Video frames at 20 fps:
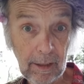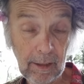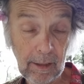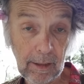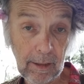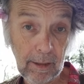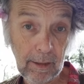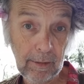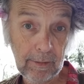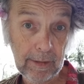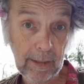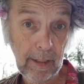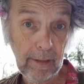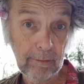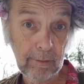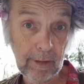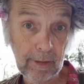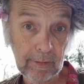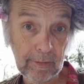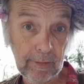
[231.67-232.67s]
Yeah,
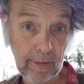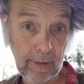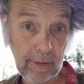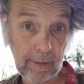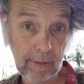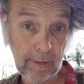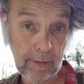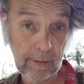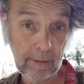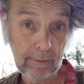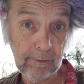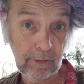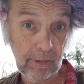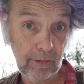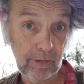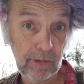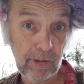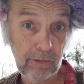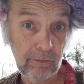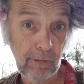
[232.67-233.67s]
Roxana. So
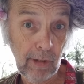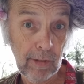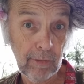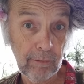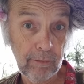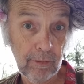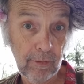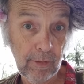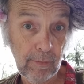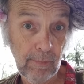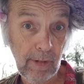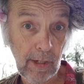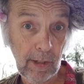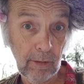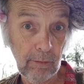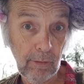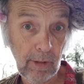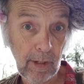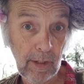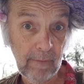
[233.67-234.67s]
she had run through the
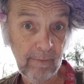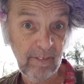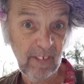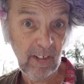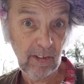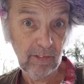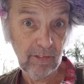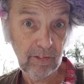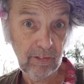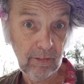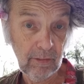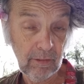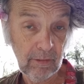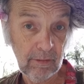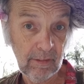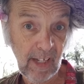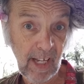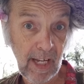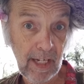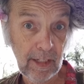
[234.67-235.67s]
marijuana fields
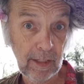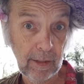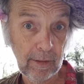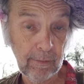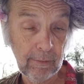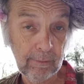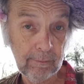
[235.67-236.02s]
naked.